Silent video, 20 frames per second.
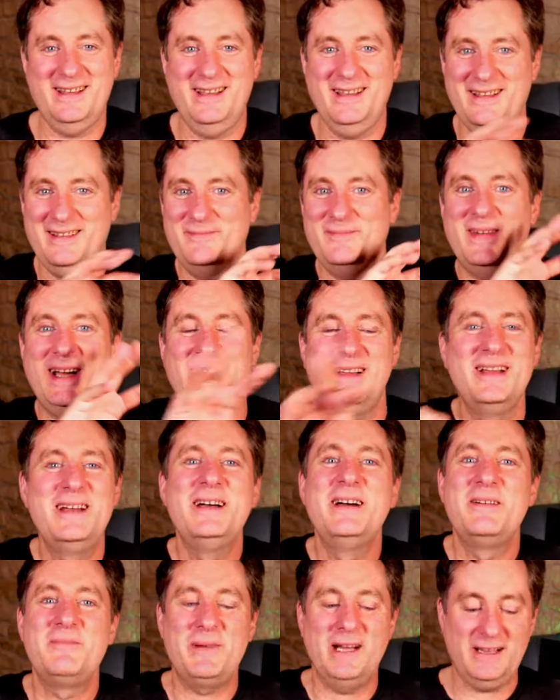my
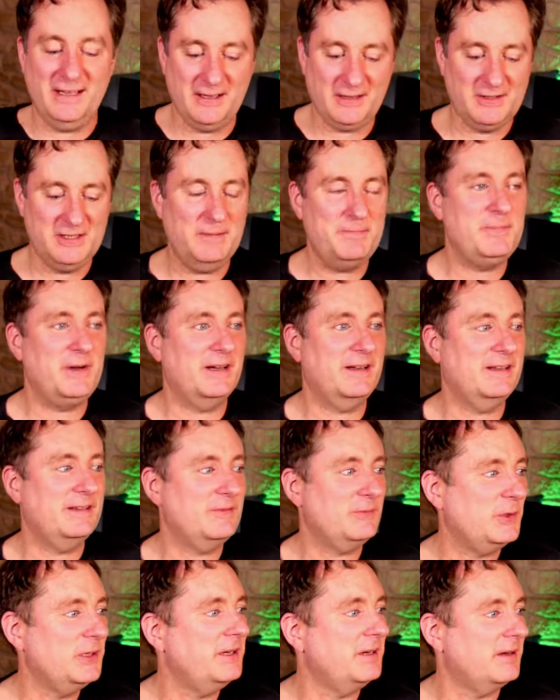little tip bucket.
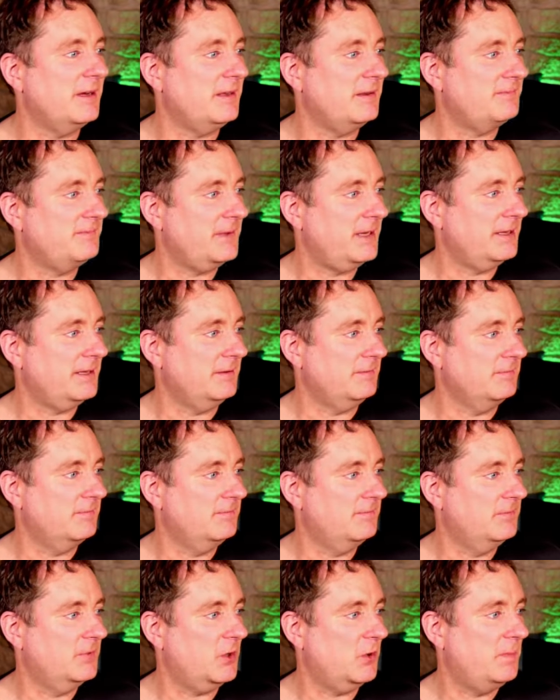Well, here, I can
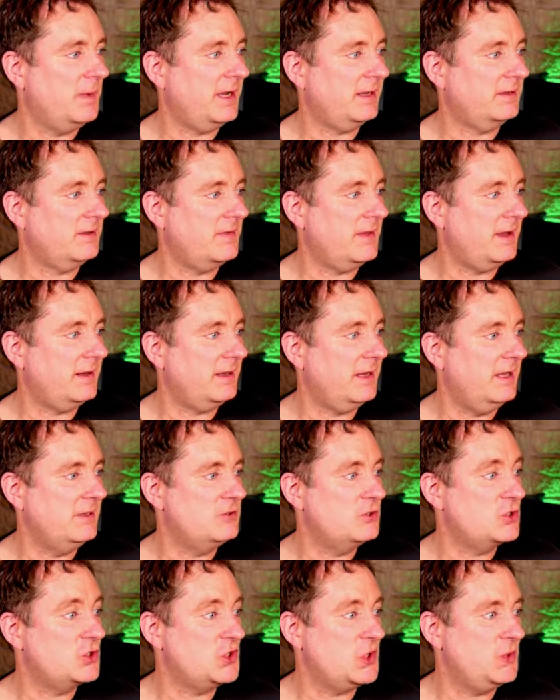go back to that
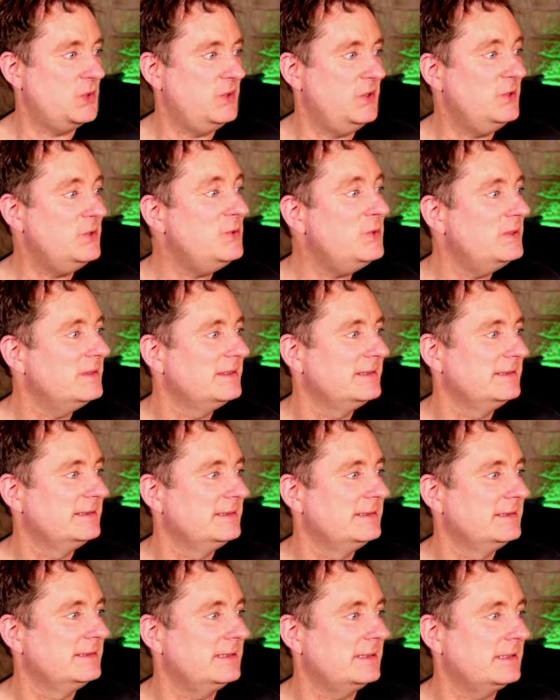and show you.
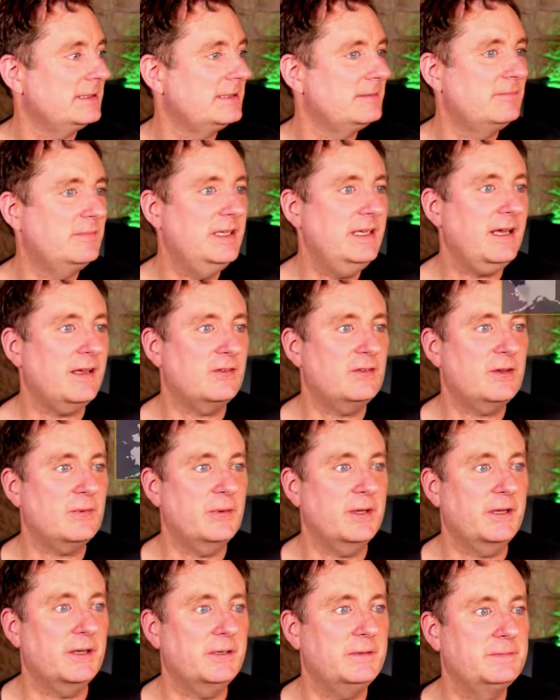Yes, here
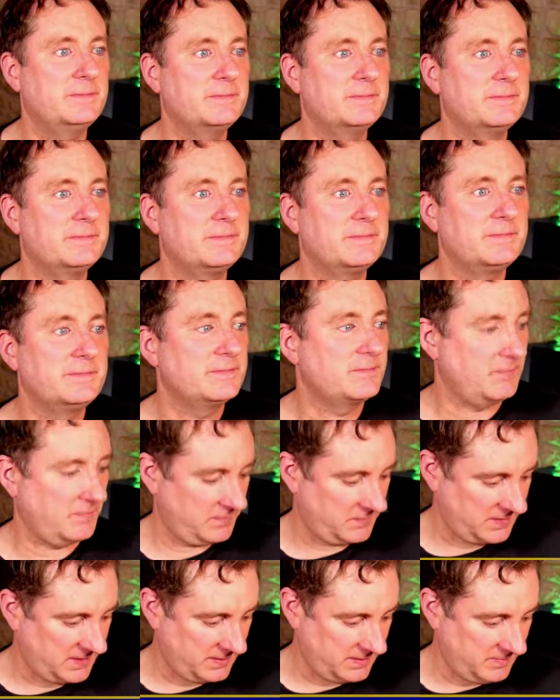we go.
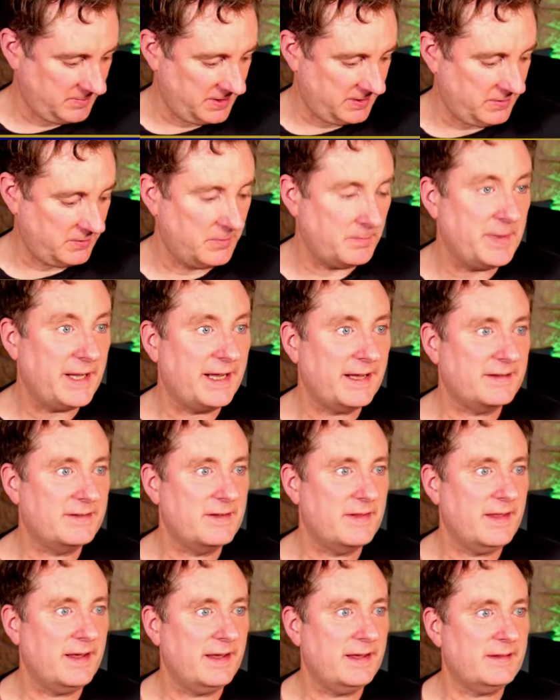Let me go back
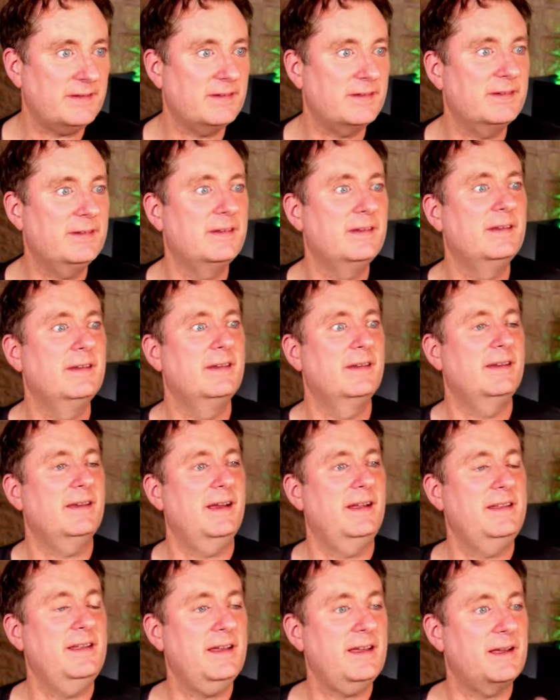to that.
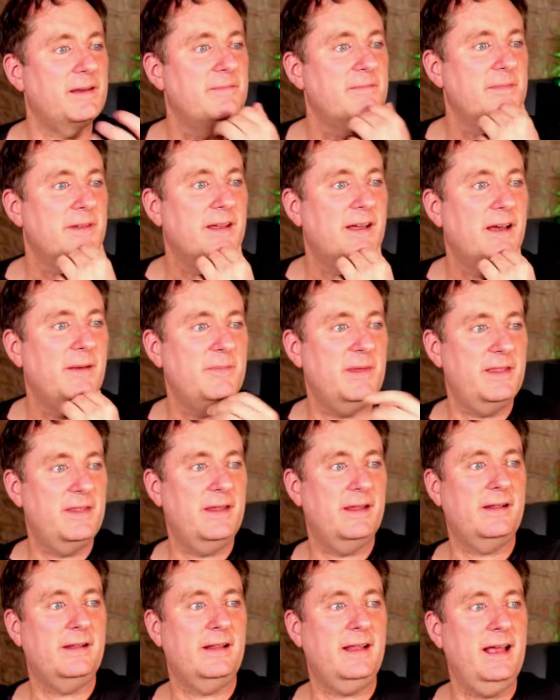And
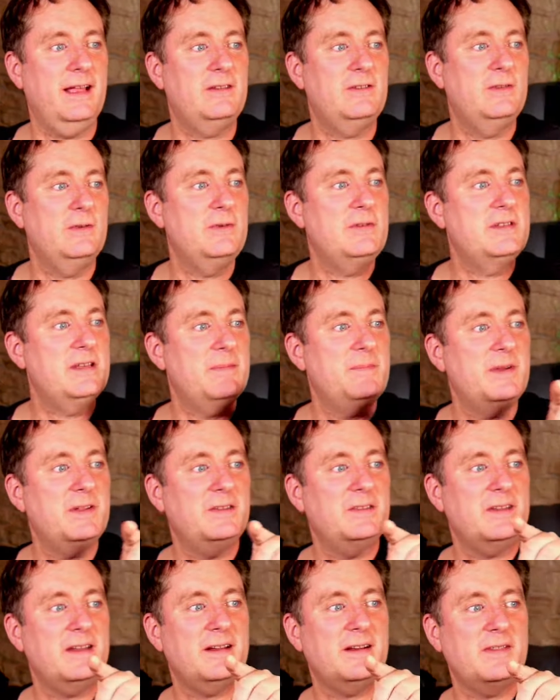they'll et tu
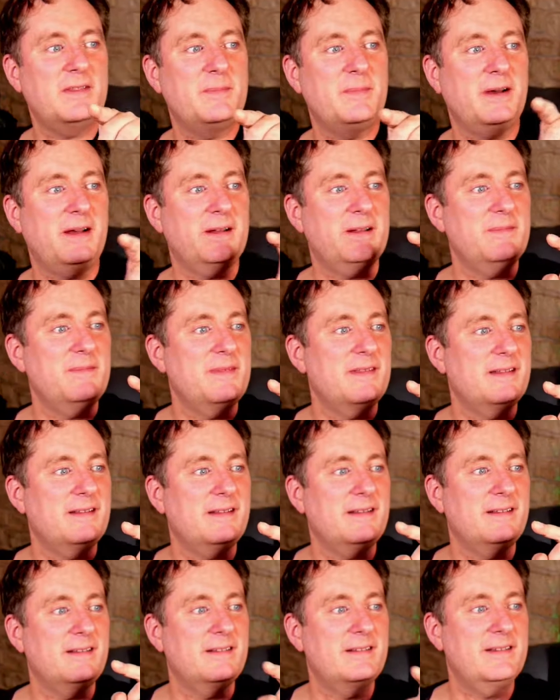tippus there at the bottom, the
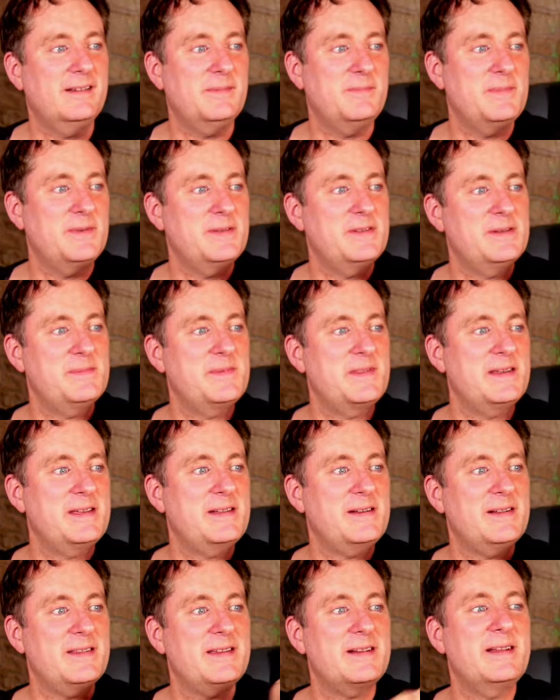little tip
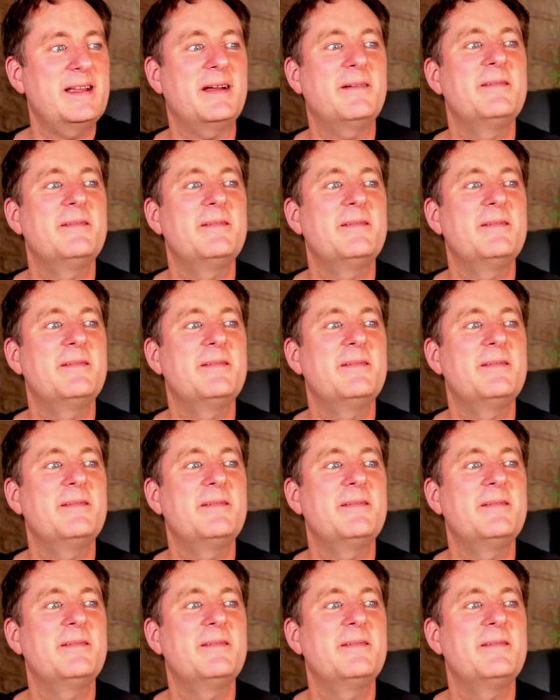thing right there,